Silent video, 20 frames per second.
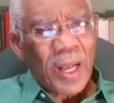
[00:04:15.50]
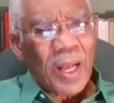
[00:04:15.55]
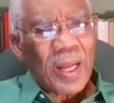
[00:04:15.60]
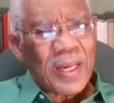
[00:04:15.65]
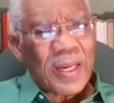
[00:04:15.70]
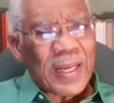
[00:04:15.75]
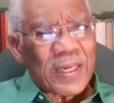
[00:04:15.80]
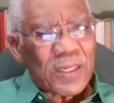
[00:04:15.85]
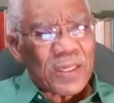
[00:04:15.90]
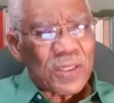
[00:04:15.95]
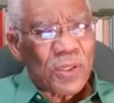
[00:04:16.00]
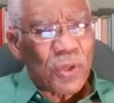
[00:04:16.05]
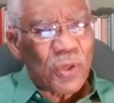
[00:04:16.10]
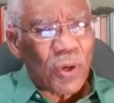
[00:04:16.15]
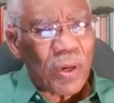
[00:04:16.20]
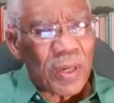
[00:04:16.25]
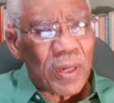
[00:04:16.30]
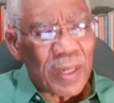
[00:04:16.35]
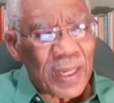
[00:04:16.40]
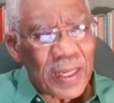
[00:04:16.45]
Let us
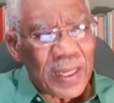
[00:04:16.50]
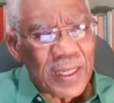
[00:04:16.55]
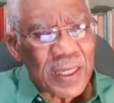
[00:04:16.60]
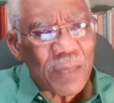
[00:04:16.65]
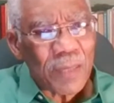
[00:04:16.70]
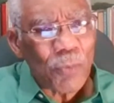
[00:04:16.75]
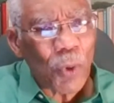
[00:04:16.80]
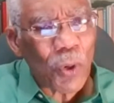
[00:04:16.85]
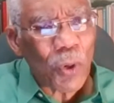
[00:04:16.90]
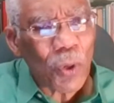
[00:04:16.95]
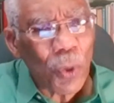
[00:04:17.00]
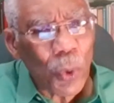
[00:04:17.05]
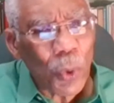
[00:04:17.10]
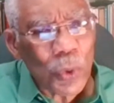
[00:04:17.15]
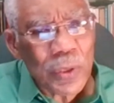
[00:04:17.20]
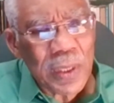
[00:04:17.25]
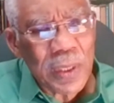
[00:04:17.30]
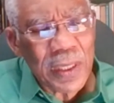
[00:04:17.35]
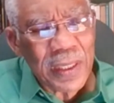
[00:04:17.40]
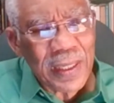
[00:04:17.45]
look a little more
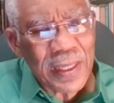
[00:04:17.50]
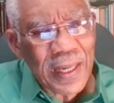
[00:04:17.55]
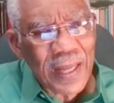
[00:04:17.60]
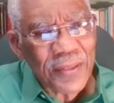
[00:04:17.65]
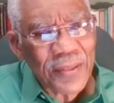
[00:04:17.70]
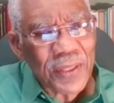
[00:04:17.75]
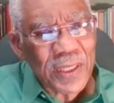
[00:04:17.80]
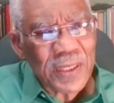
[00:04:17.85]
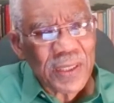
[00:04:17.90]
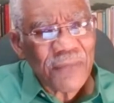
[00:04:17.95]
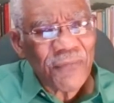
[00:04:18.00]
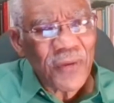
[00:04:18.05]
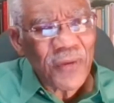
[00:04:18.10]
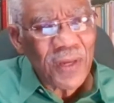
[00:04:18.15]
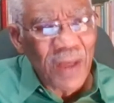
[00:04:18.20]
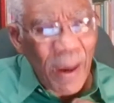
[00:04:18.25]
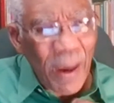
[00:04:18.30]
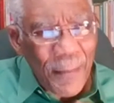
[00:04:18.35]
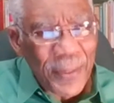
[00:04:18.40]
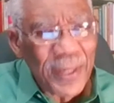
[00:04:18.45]
closely at this
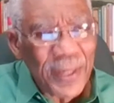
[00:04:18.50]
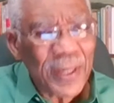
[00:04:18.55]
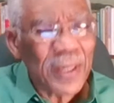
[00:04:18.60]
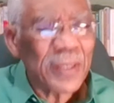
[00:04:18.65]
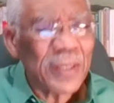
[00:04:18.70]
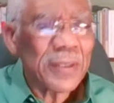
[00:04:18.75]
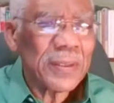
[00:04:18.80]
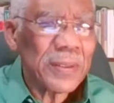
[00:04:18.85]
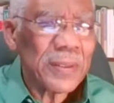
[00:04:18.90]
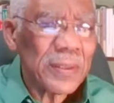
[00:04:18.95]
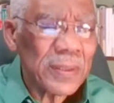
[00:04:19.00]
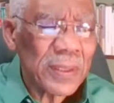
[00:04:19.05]
phenomenon